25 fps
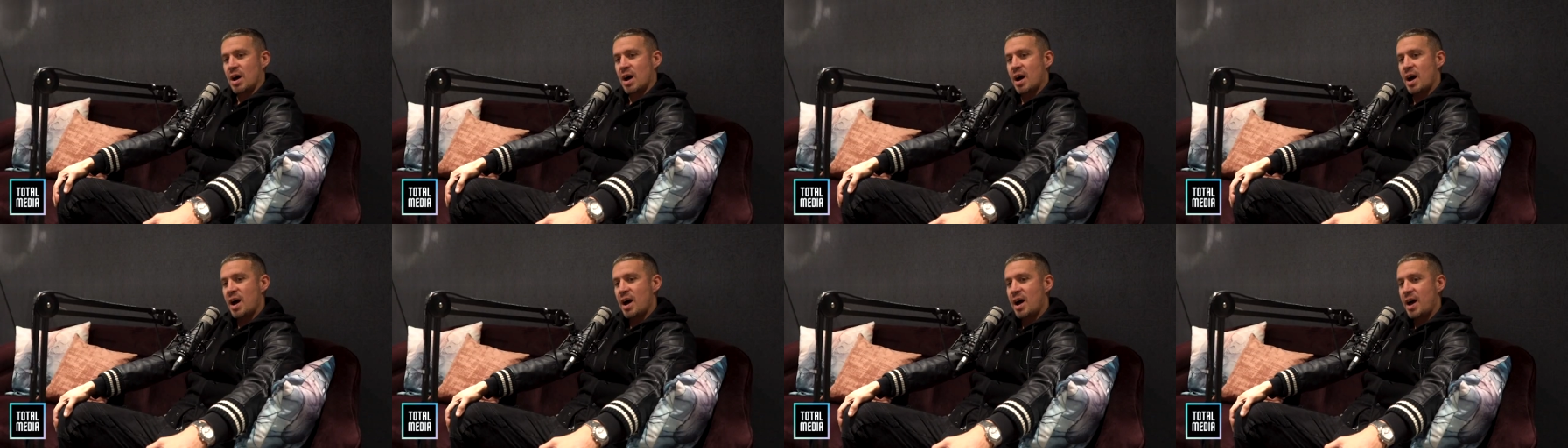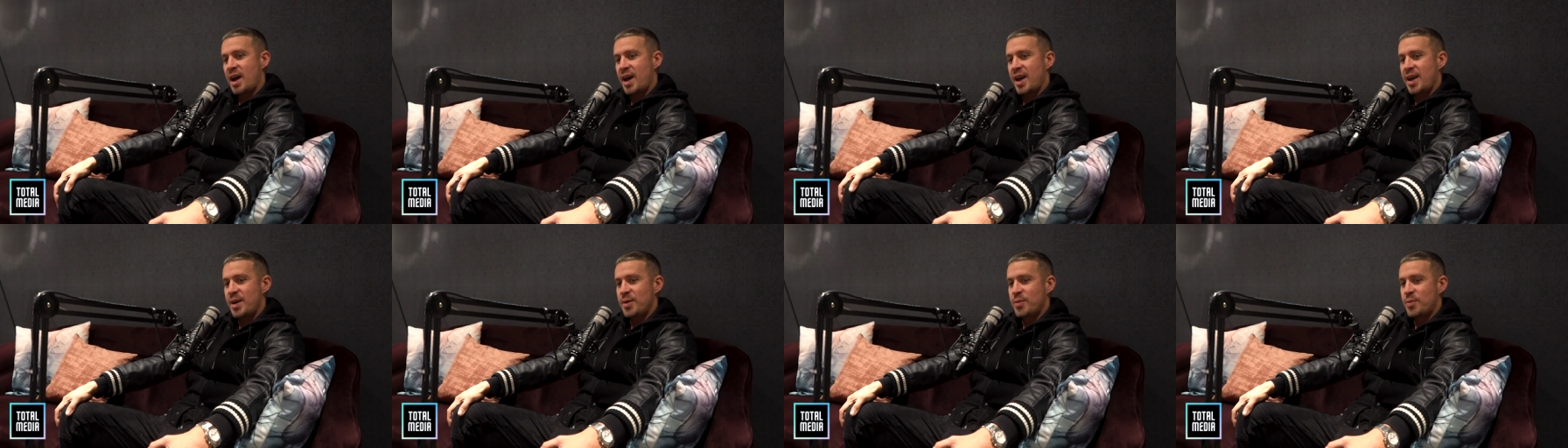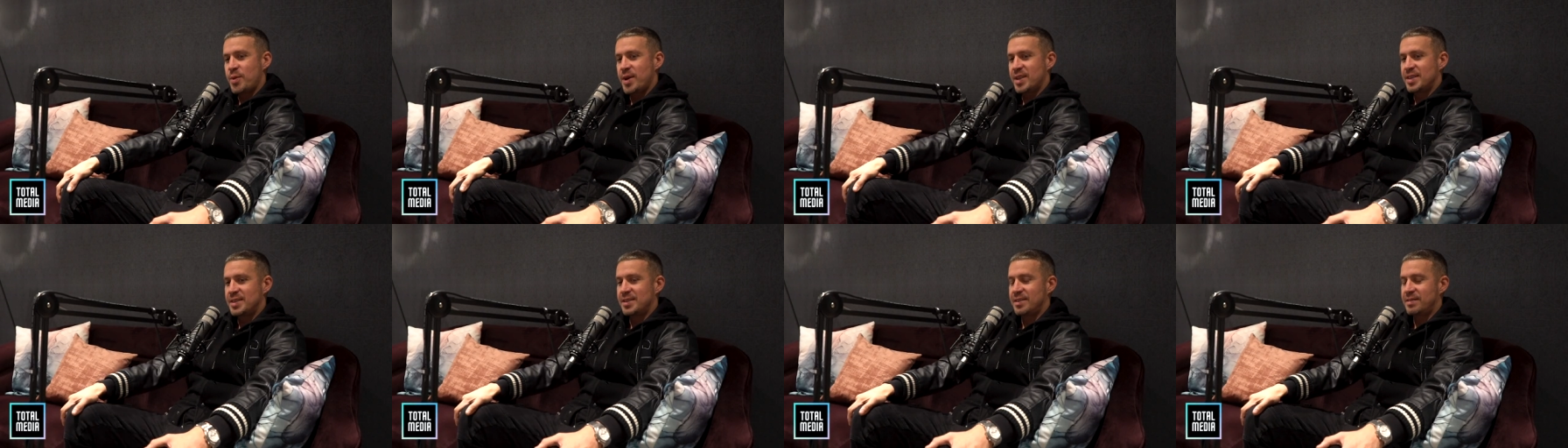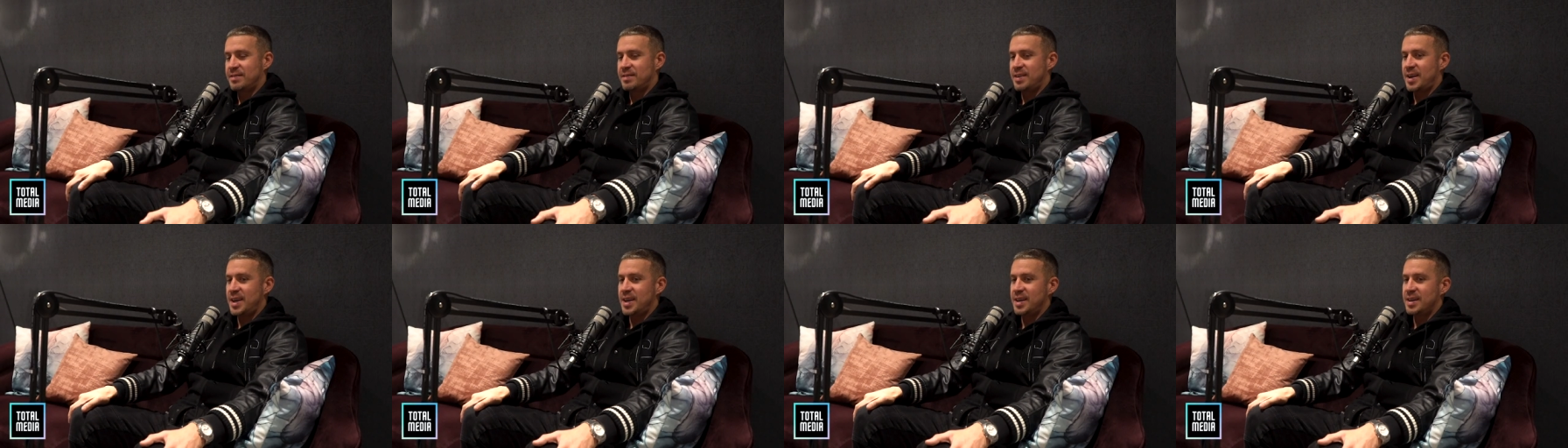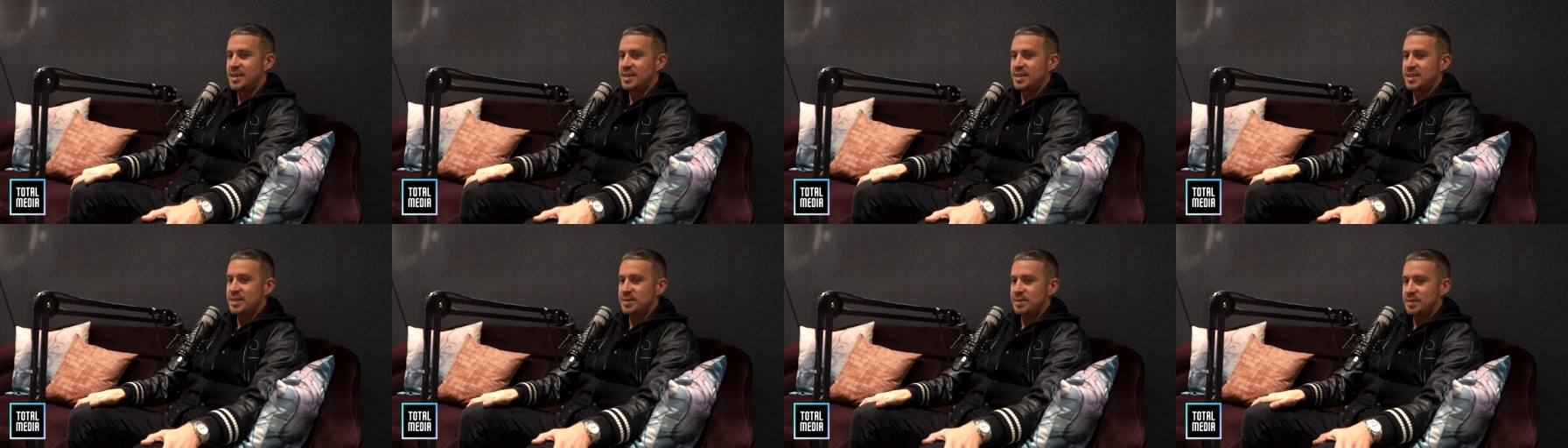I went to
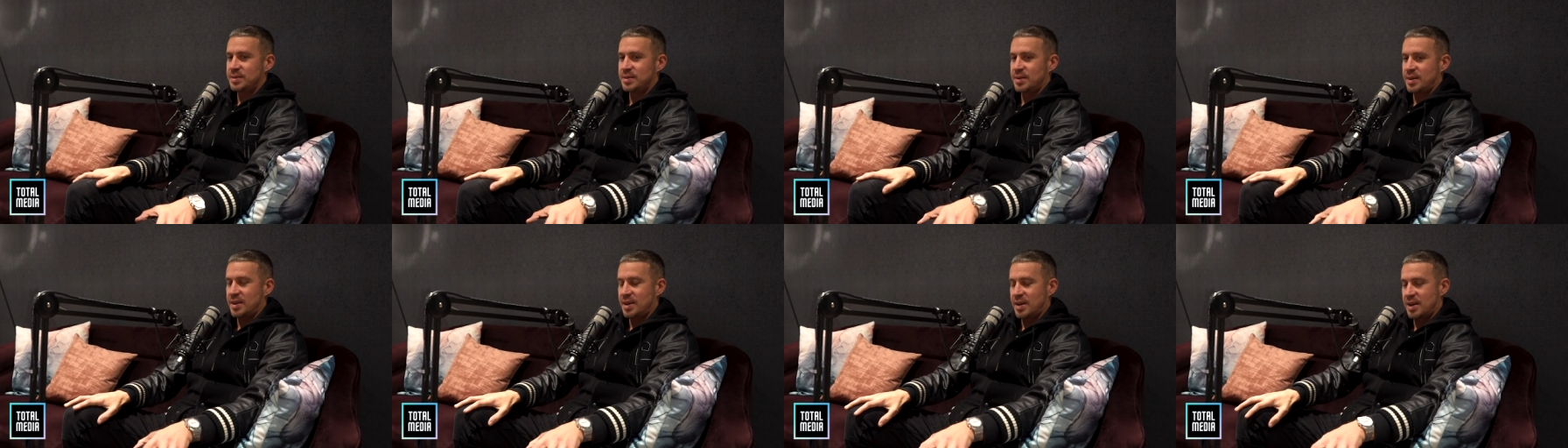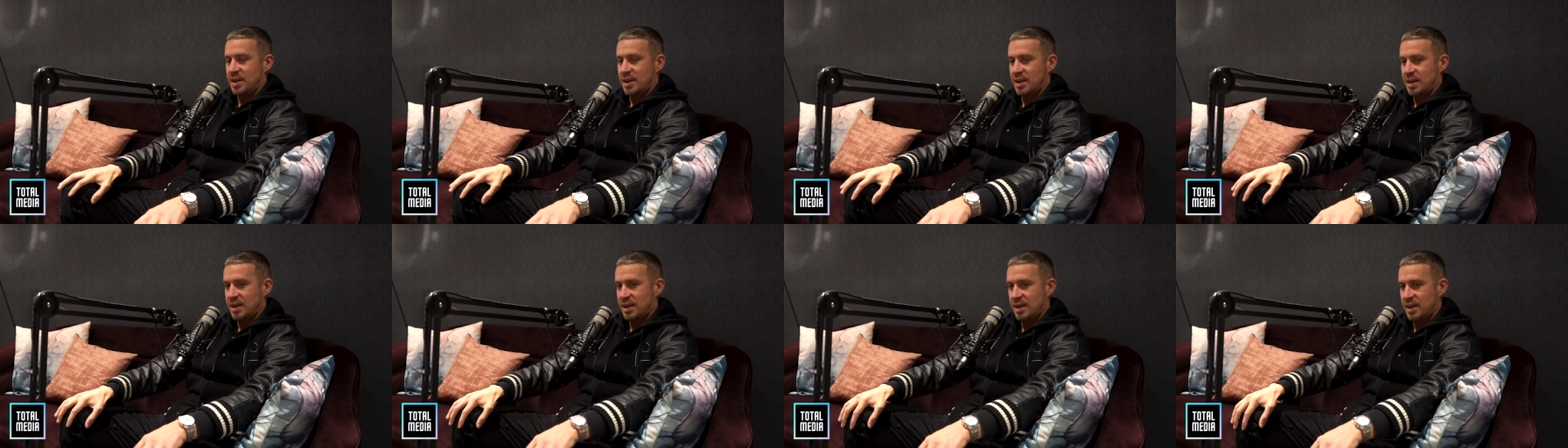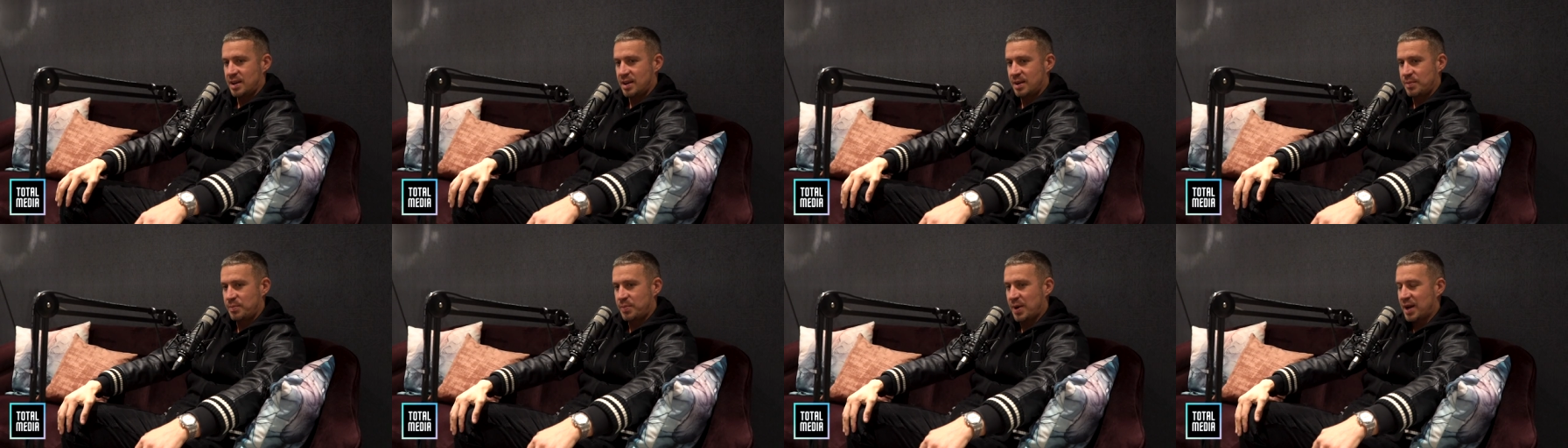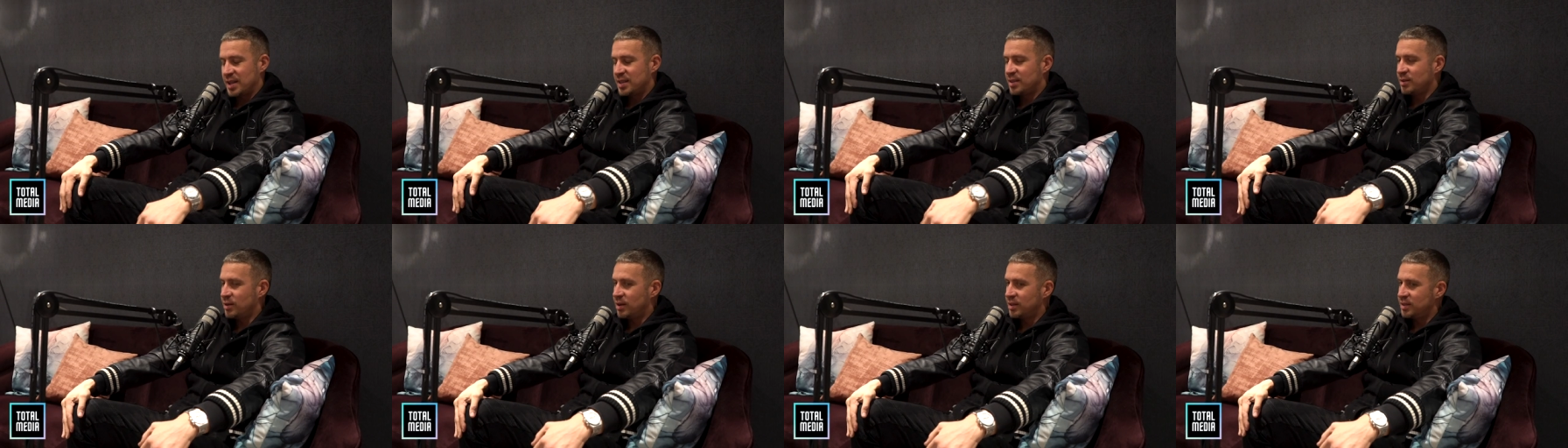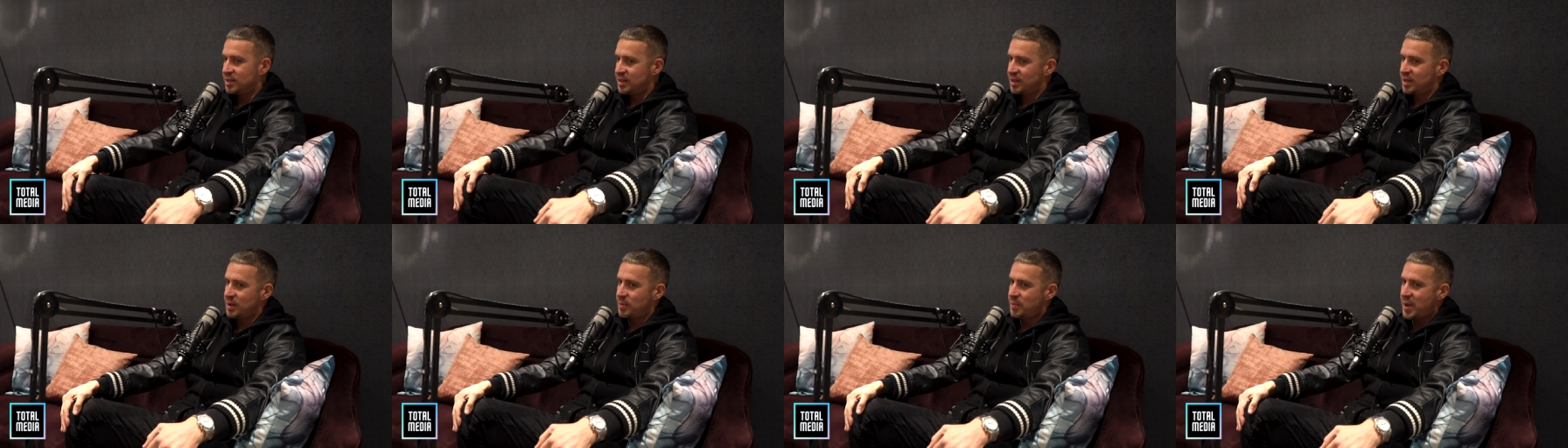Vegas, uh, but not
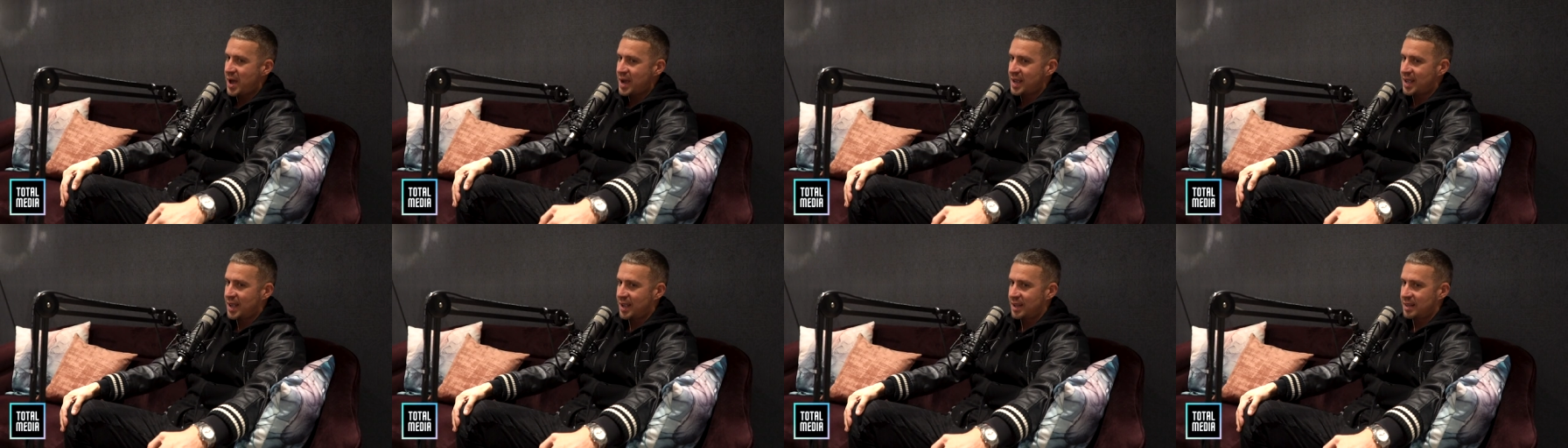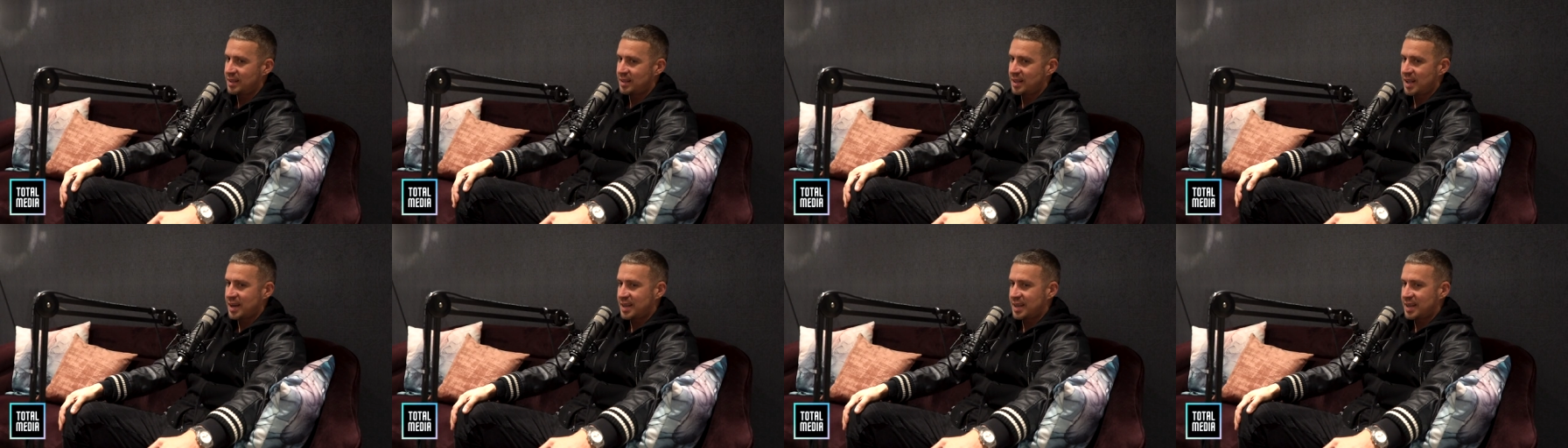until the back end.